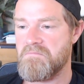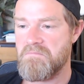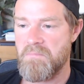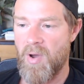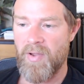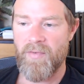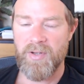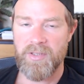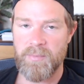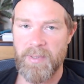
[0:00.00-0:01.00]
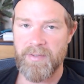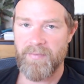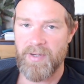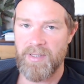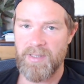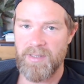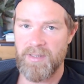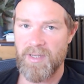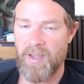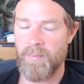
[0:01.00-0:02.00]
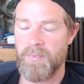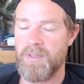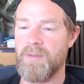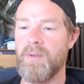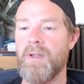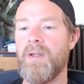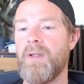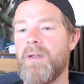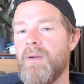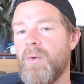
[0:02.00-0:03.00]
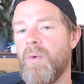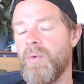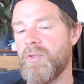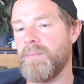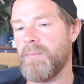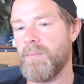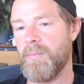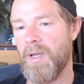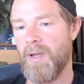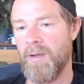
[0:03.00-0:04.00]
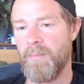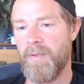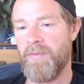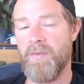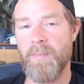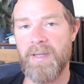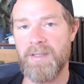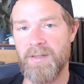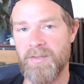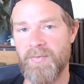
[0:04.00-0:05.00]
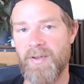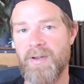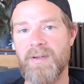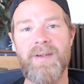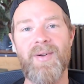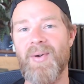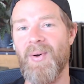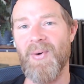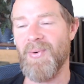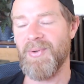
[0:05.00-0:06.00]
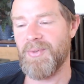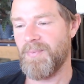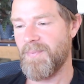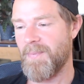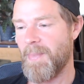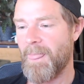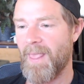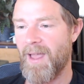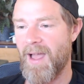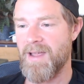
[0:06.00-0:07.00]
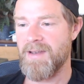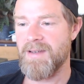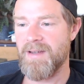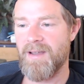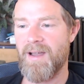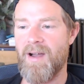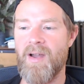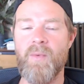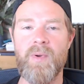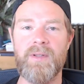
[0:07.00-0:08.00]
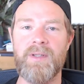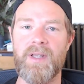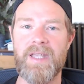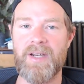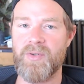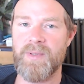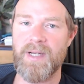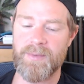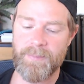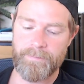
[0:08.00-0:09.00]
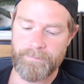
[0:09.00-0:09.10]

my advice has been of any help to you, awesome. If you've made it this far, awesome. And I will catch you in the next one.